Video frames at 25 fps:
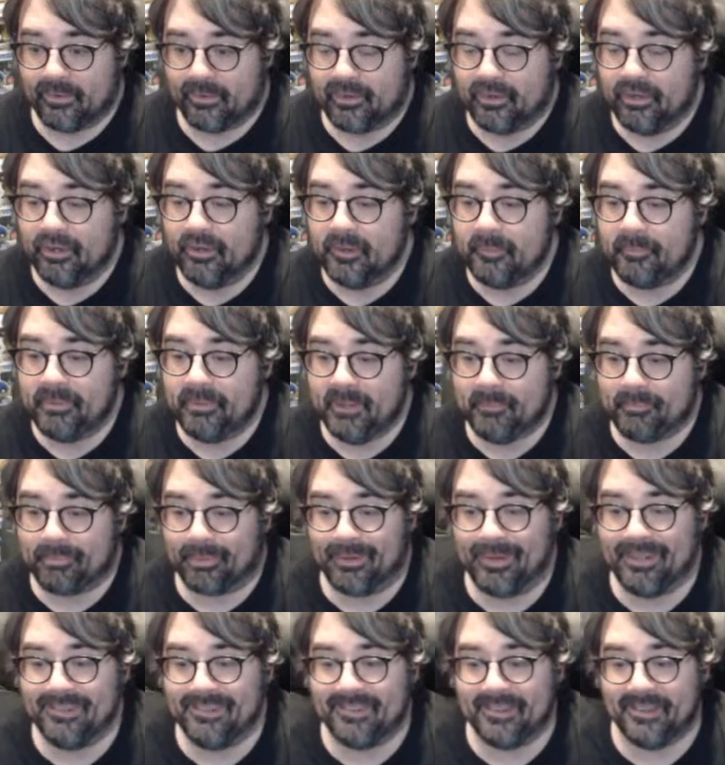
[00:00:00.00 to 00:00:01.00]
could be
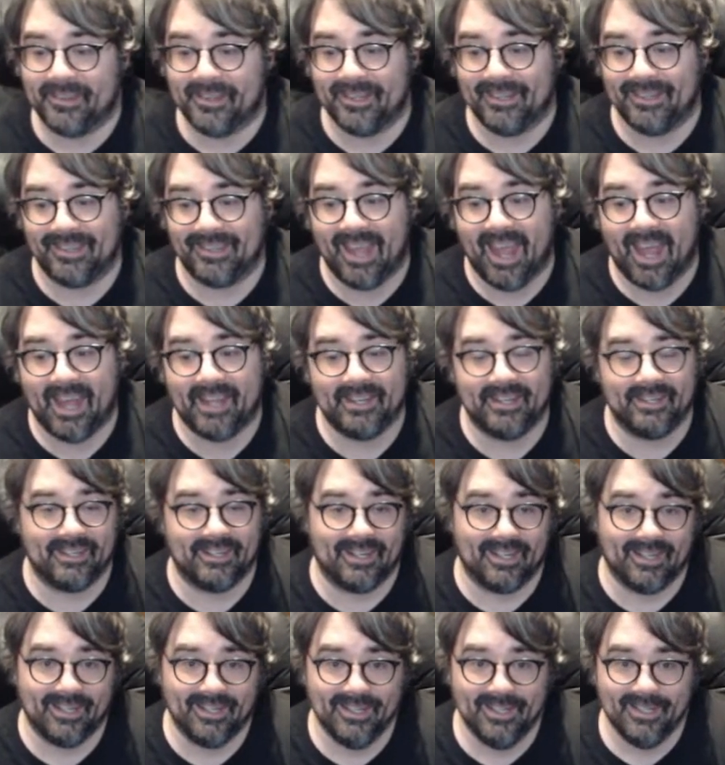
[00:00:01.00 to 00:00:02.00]
printed in
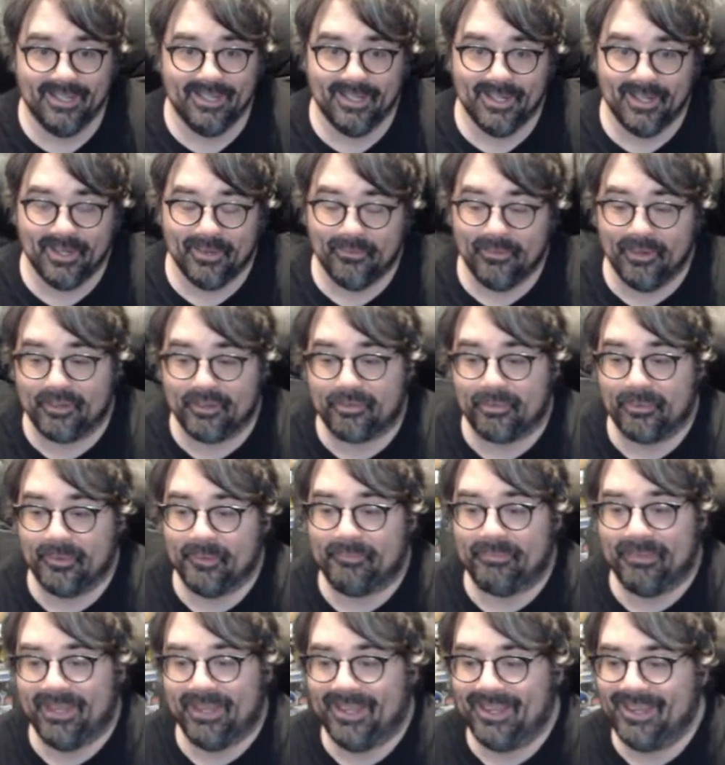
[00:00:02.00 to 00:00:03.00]
Canada, which would
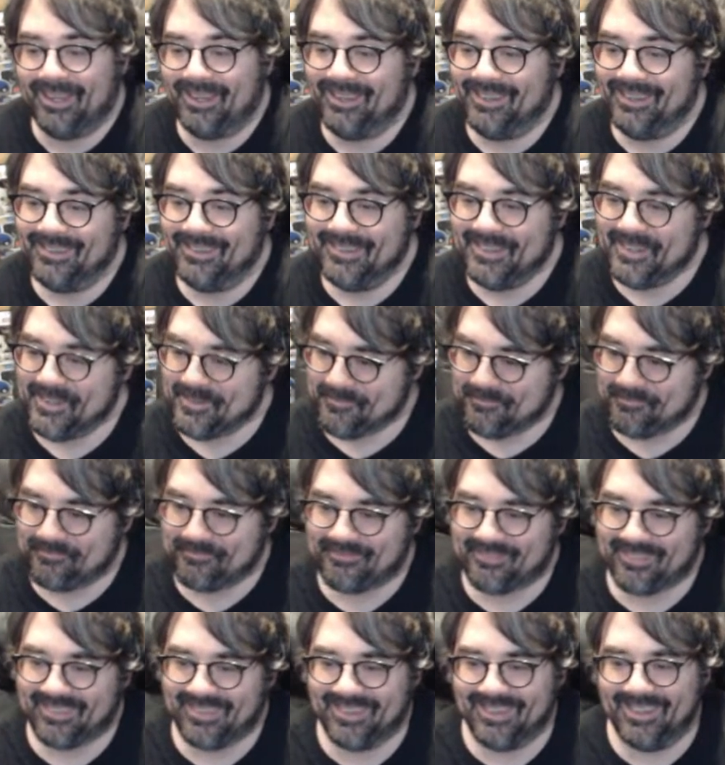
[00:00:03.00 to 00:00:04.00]
be
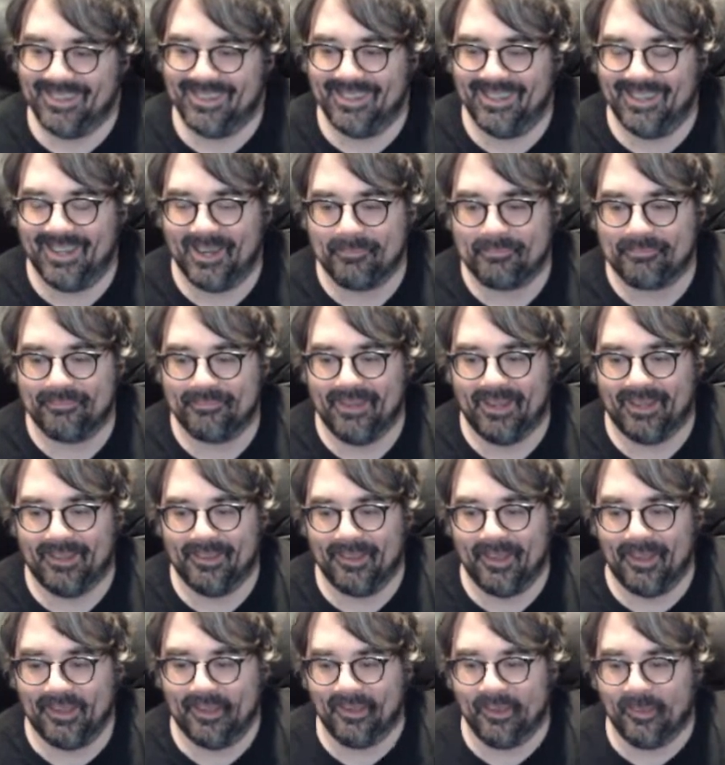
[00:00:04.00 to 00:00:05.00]
a
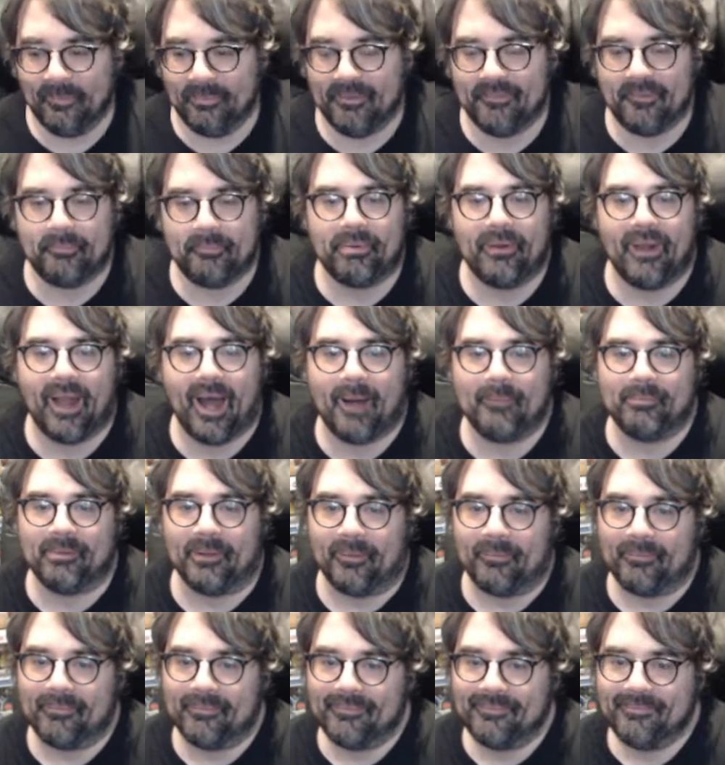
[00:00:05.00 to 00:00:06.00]
little bit of a
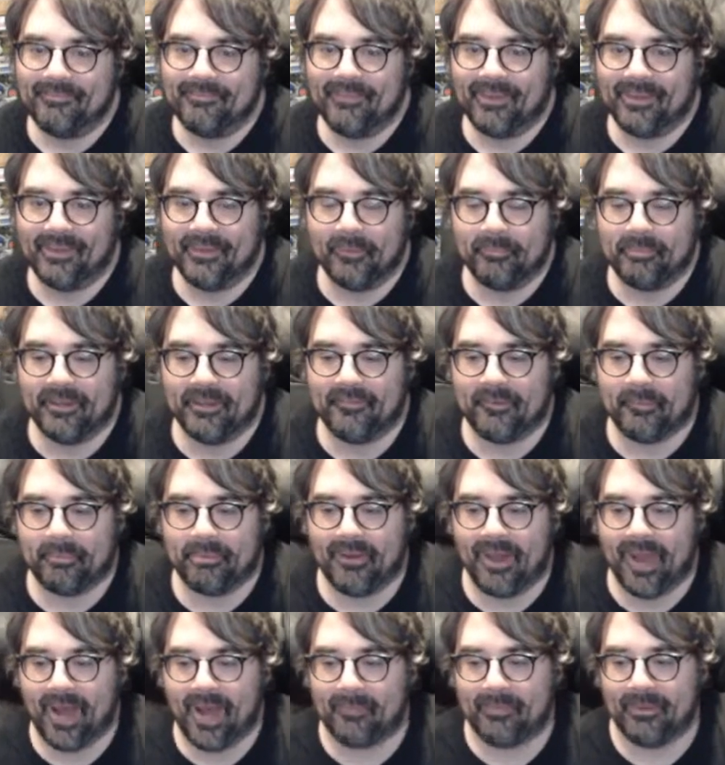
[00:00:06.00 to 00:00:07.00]
problem. A little bit of a
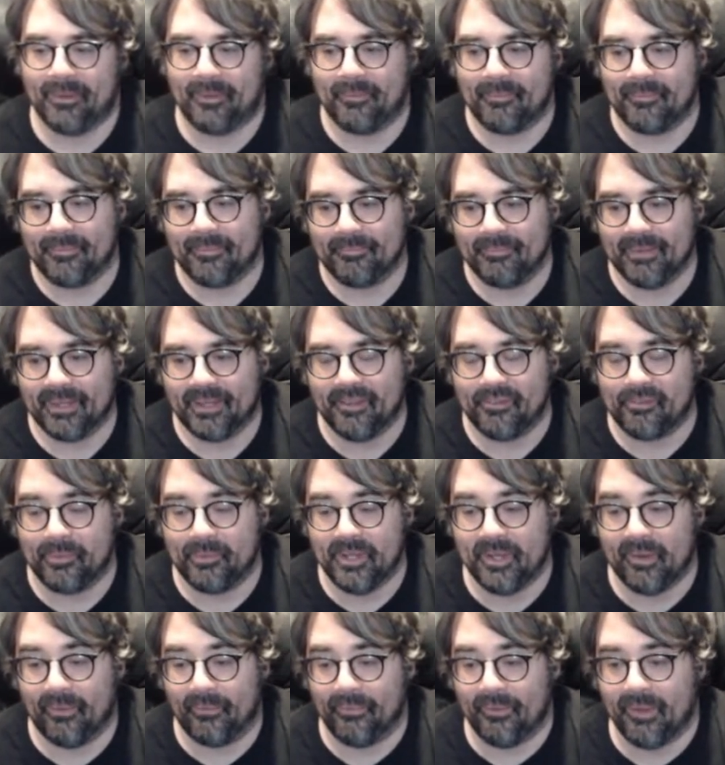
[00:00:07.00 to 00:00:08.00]
problem. Because we
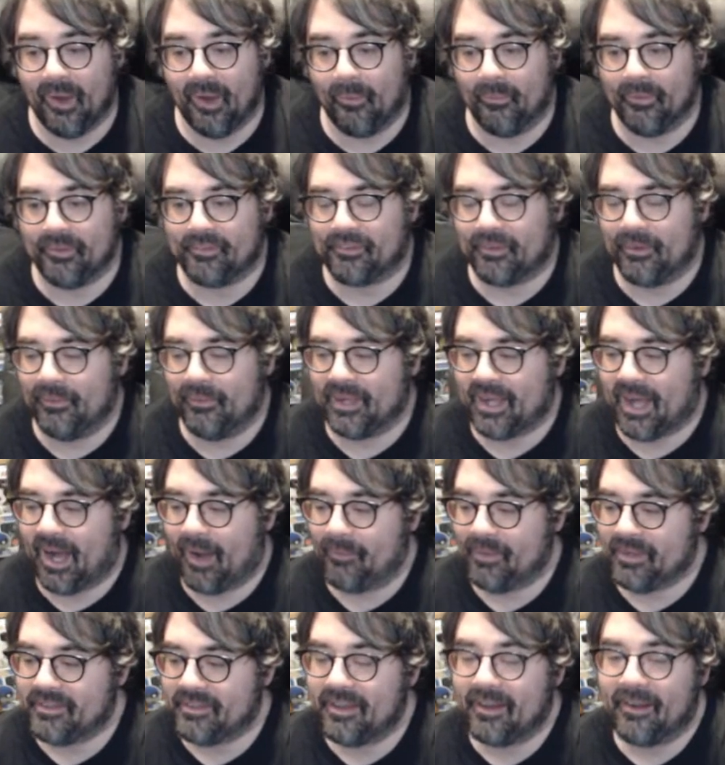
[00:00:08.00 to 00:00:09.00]
don't know what's going on
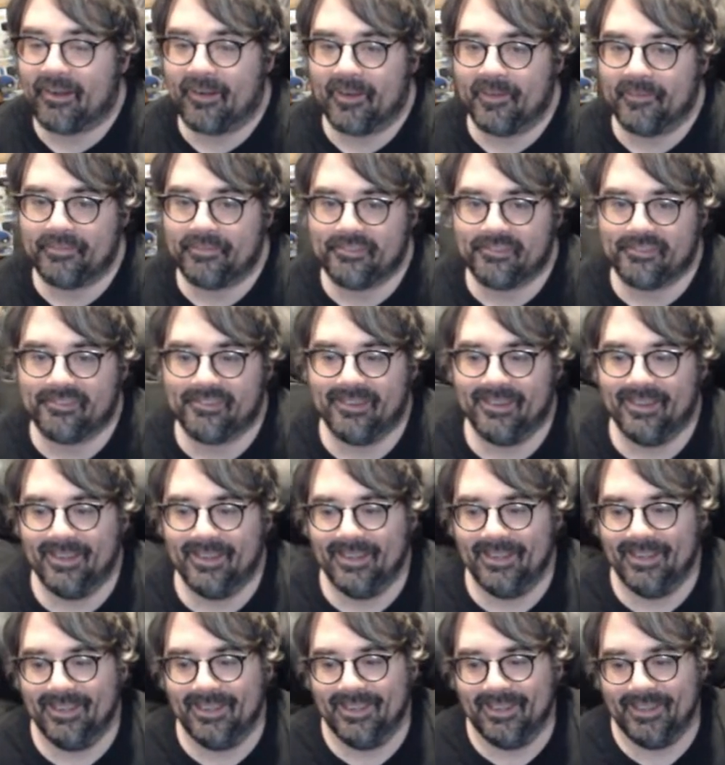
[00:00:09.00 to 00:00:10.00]
with tariffs
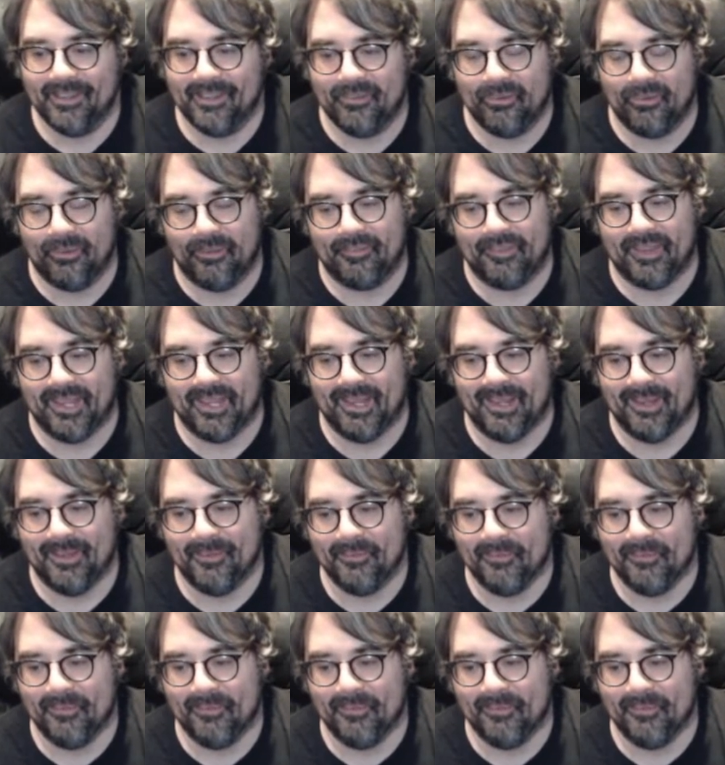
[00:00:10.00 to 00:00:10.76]
due to the